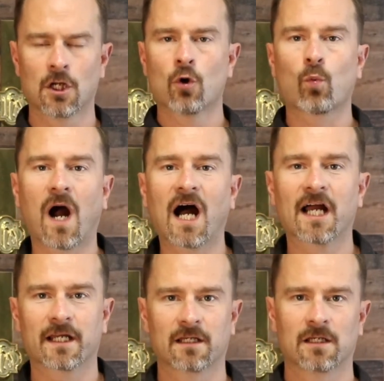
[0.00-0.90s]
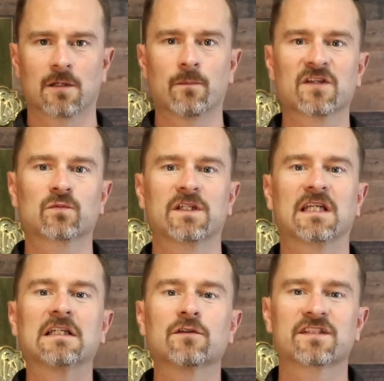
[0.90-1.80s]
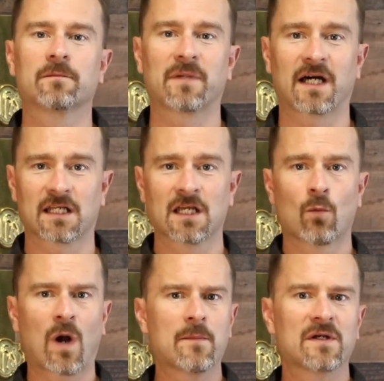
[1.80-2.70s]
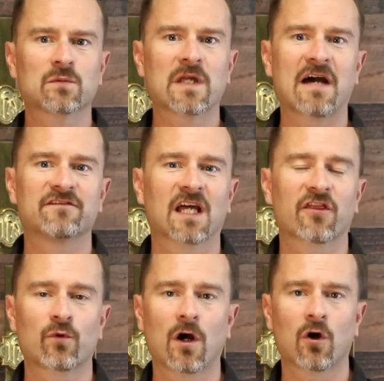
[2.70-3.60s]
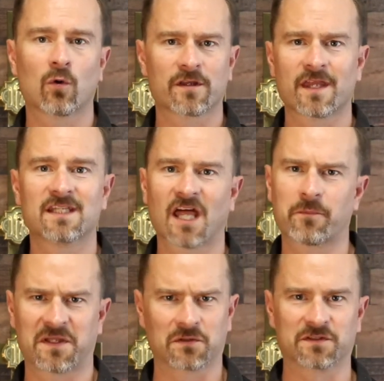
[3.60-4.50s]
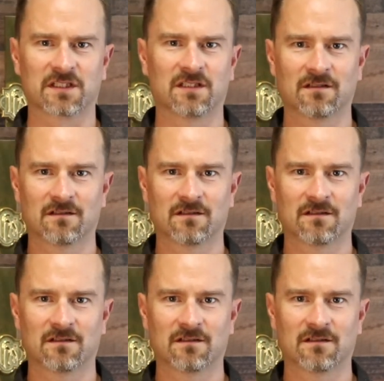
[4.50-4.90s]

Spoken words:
Why must we kill somebody? Why must we have death row or the death penalty?